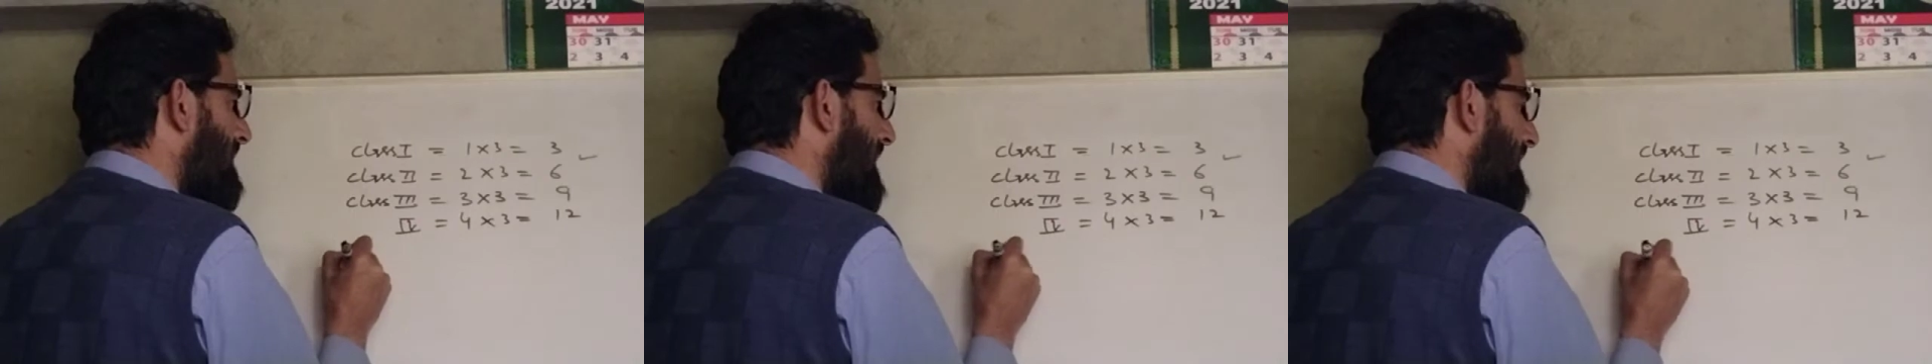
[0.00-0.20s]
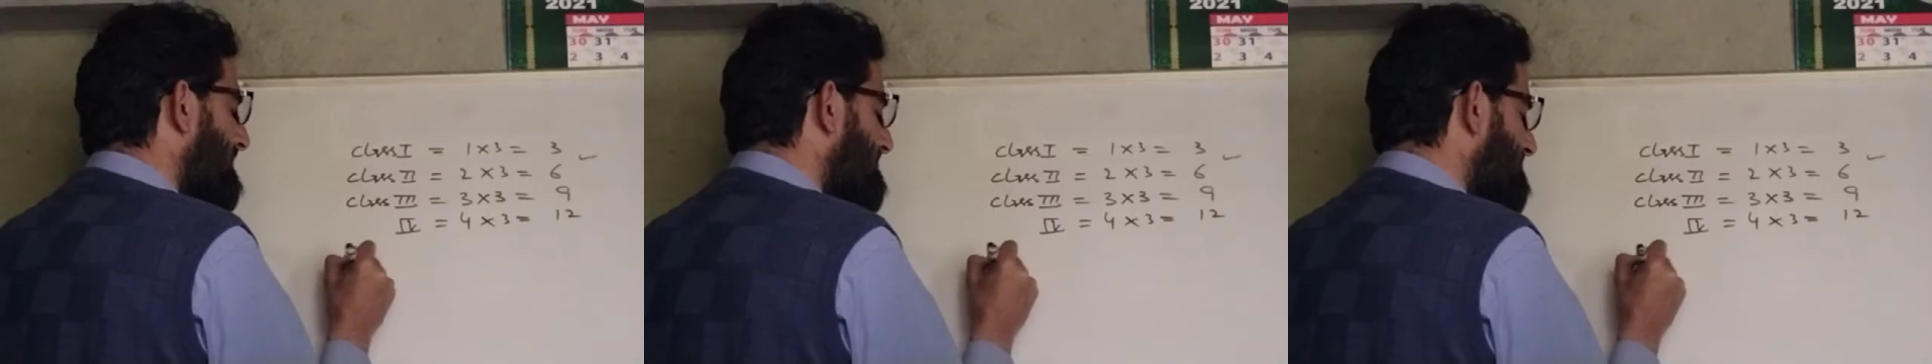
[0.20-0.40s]

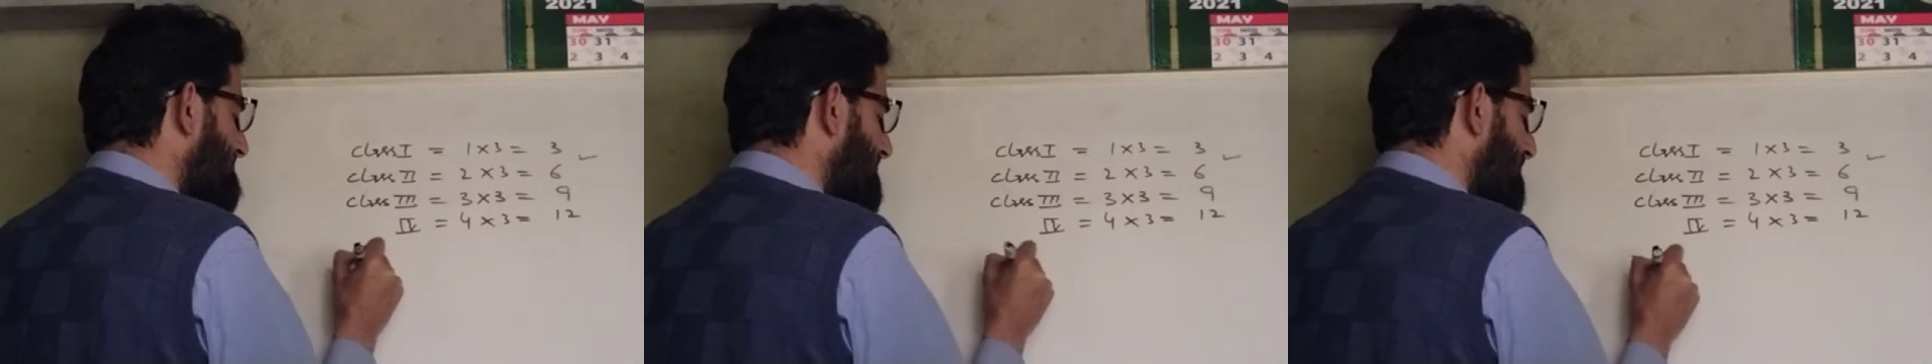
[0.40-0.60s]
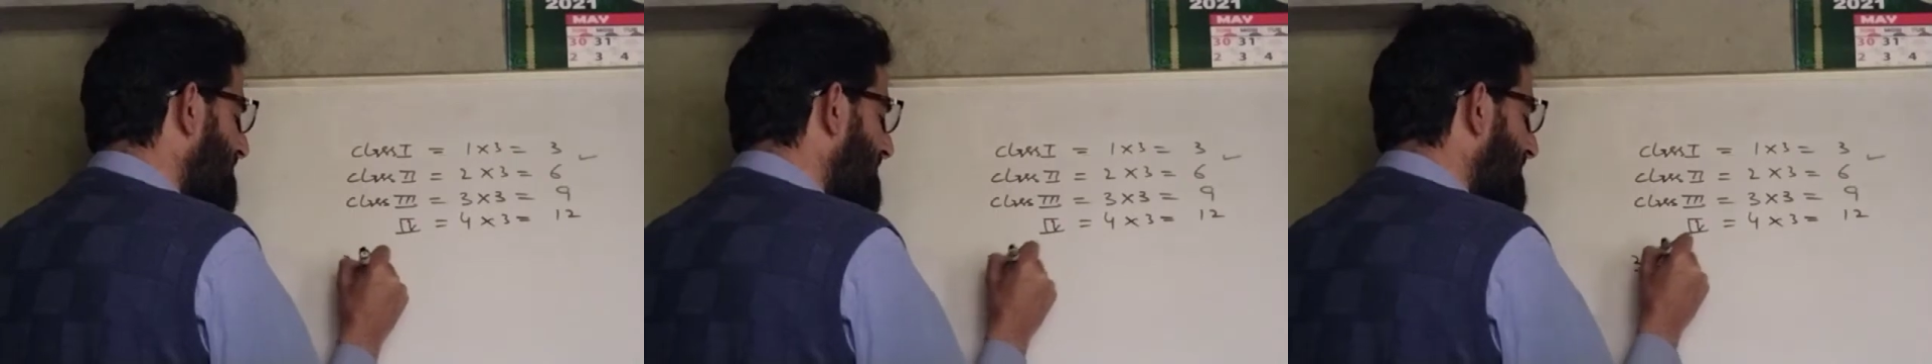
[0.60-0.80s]
like this:
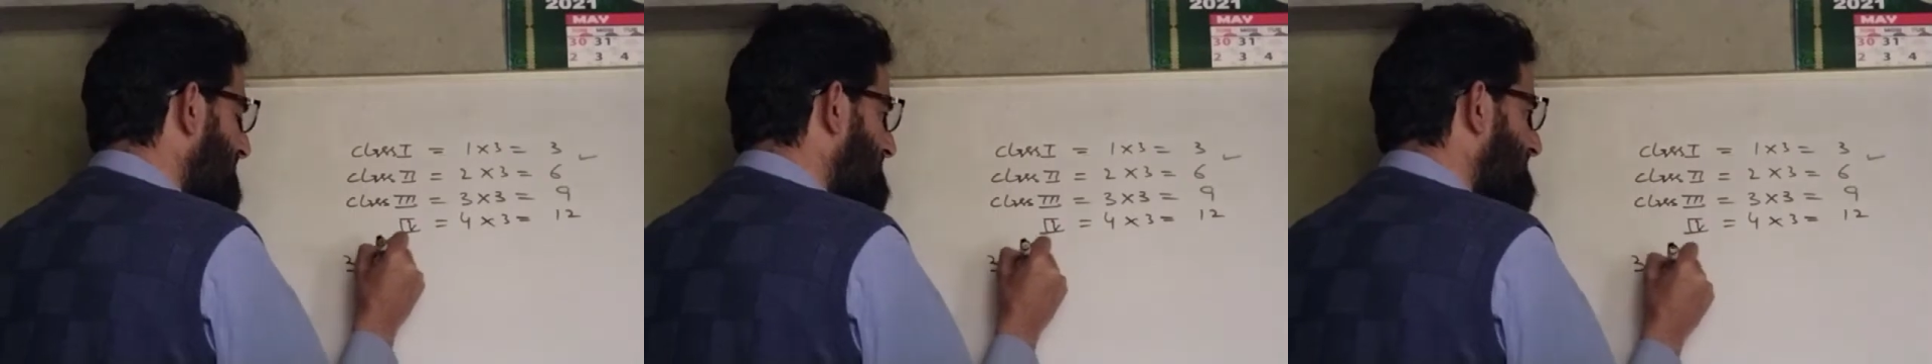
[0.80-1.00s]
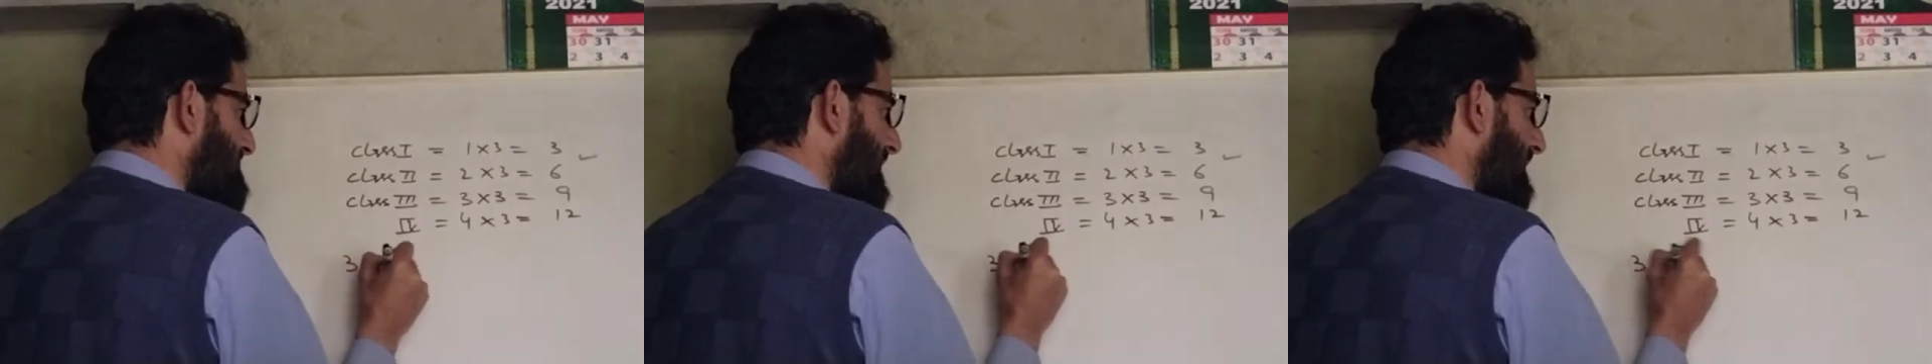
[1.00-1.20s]
3,
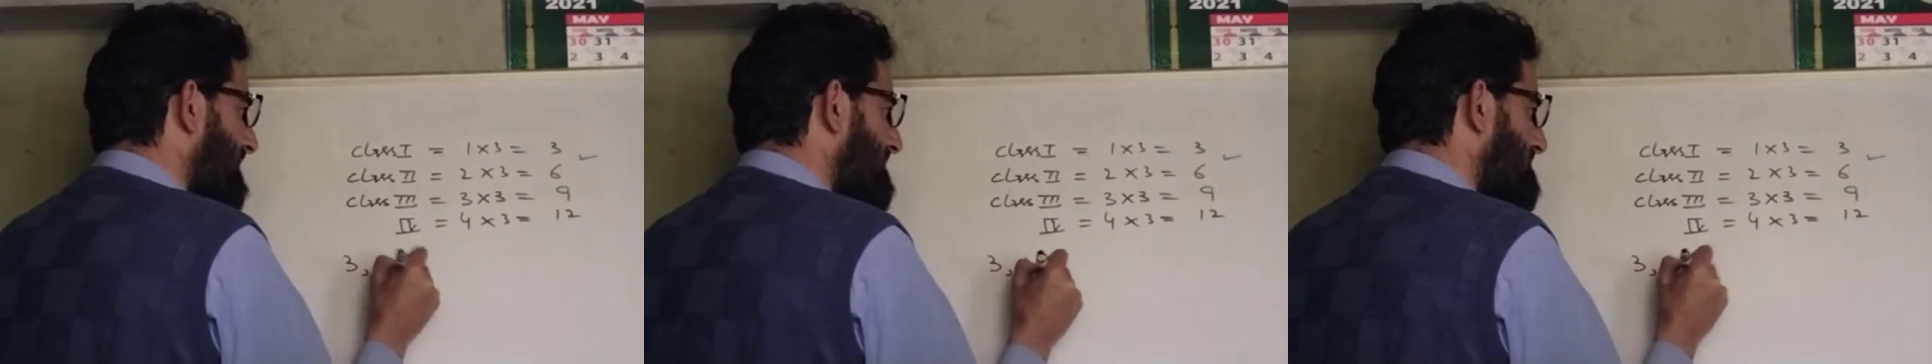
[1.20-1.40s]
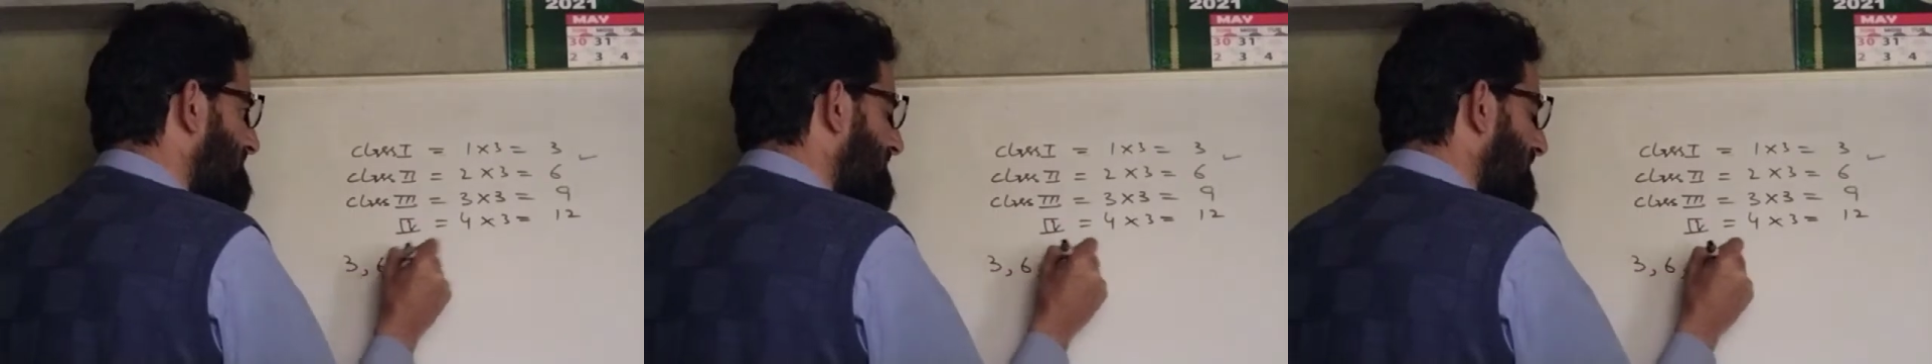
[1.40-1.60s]

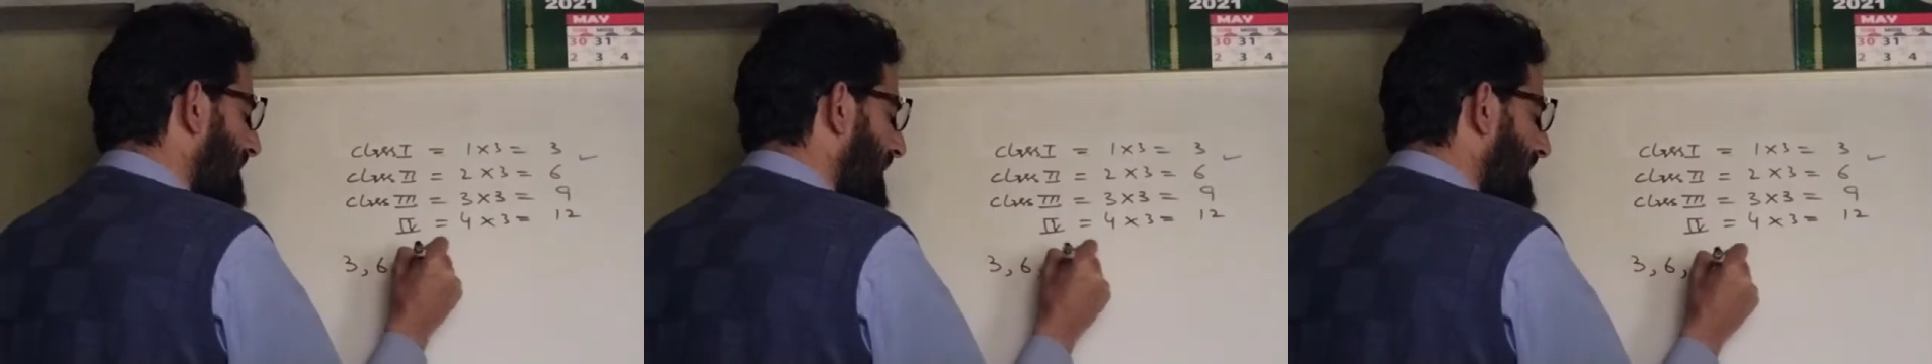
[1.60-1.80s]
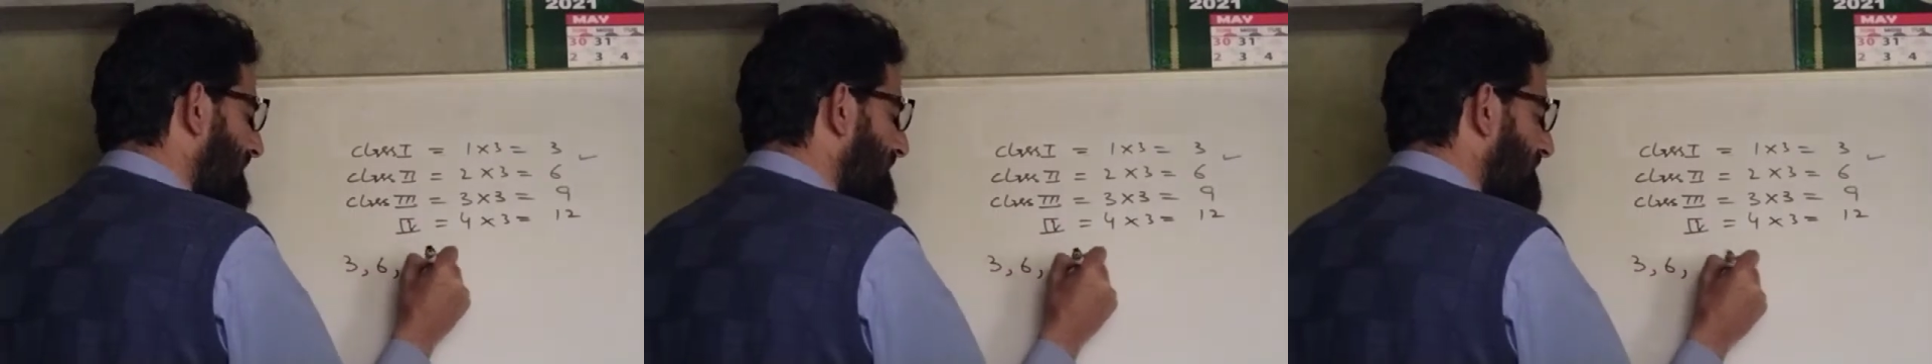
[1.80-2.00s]
6,
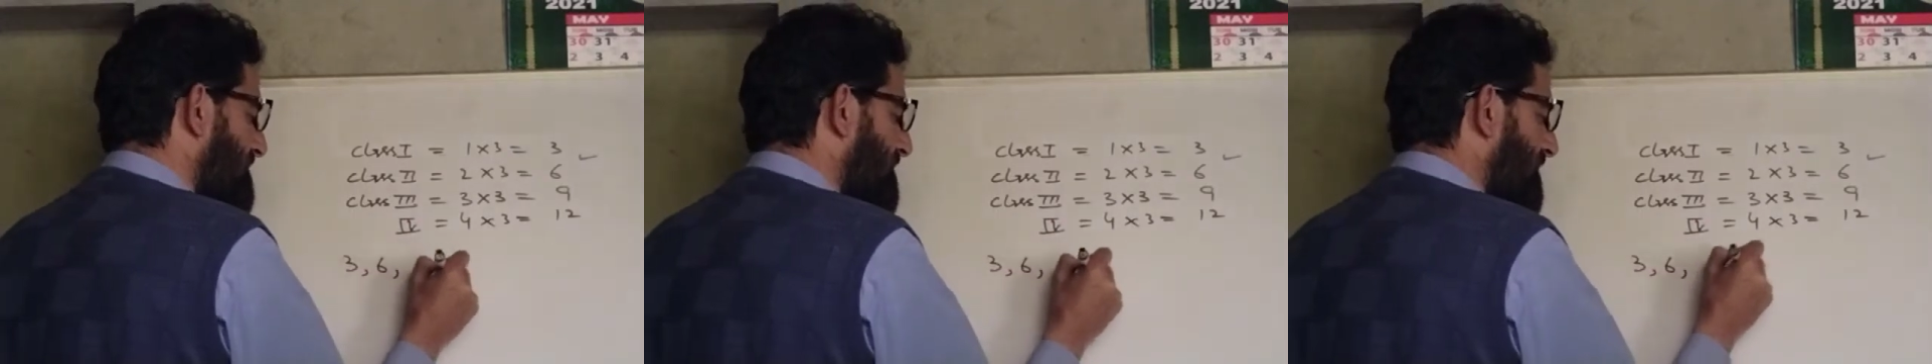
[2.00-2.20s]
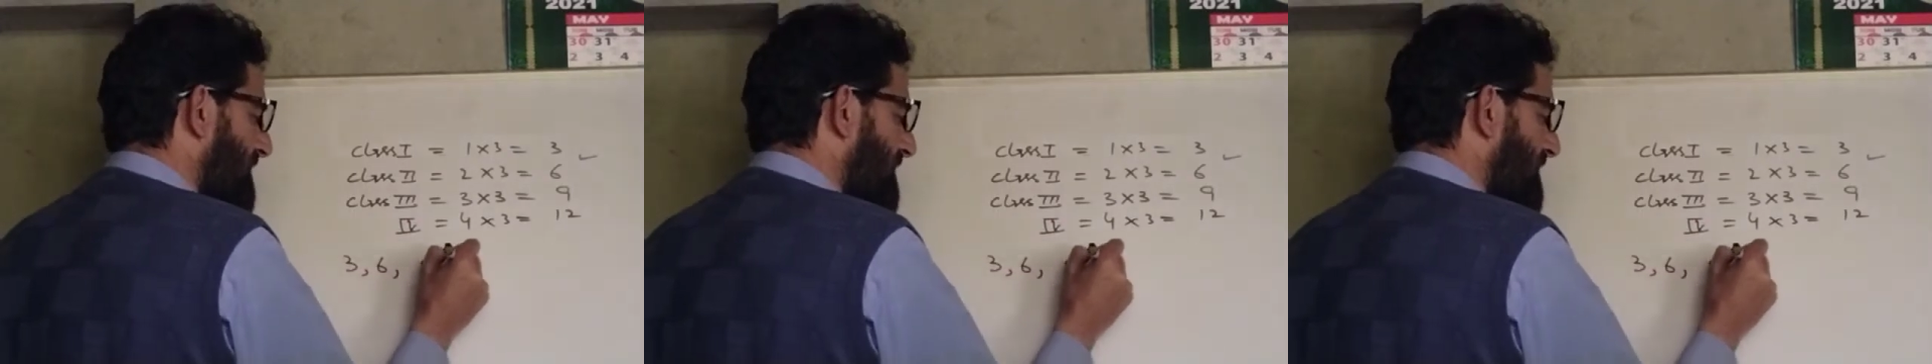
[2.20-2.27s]
9,